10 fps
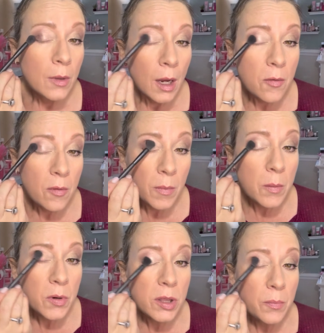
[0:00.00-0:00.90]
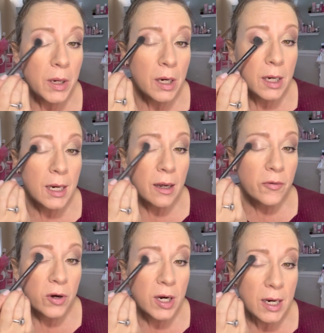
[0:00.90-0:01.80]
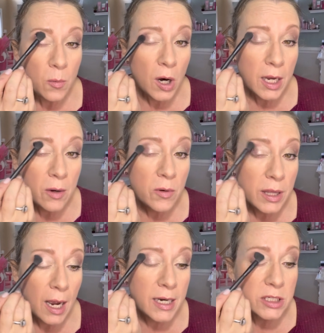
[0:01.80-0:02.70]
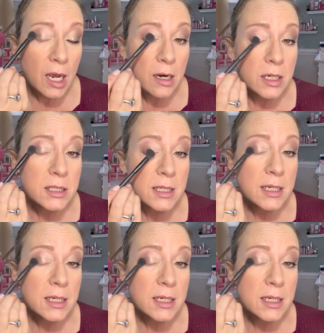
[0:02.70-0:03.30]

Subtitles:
And remember, the beauty of working with eyeshadows